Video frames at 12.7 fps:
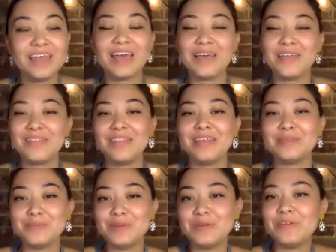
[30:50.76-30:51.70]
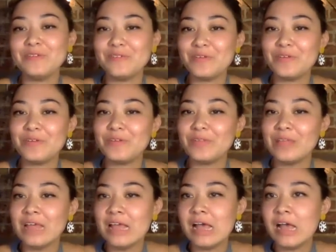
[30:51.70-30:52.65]
Yeah, that's beautiful.
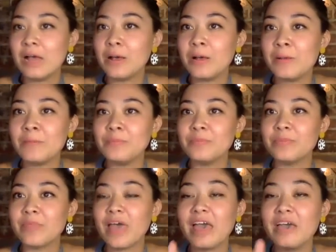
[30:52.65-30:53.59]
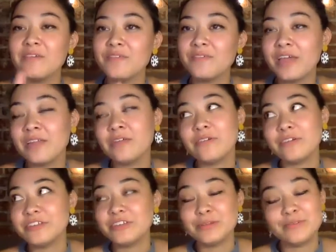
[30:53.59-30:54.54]
I have a final
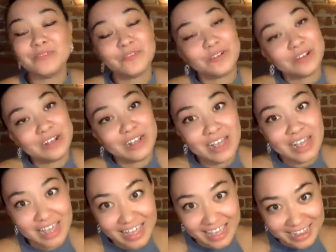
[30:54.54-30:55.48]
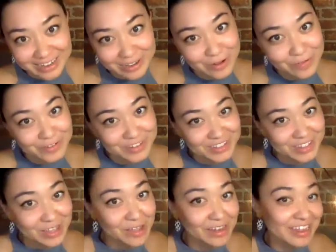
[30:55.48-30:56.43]
question before I hand it over to
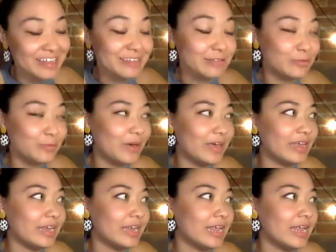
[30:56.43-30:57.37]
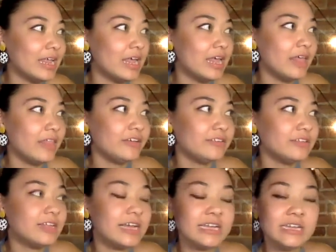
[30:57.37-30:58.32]
the audience, but there's a
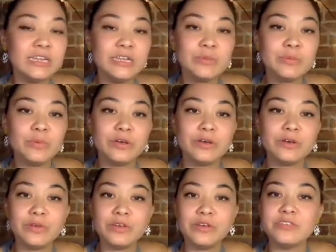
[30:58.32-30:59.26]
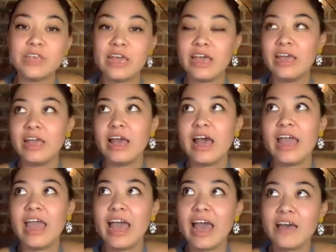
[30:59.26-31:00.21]
line in your book where you say, I
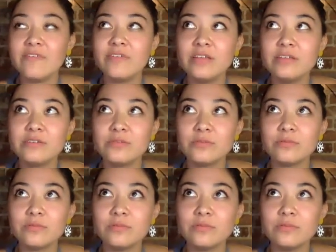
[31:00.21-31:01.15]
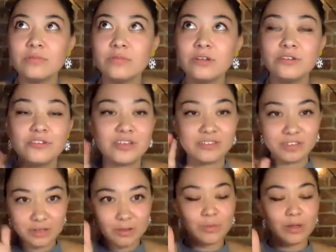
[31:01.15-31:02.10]
haven't, you're
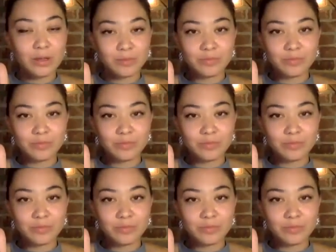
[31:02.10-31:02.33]
addressing your mom.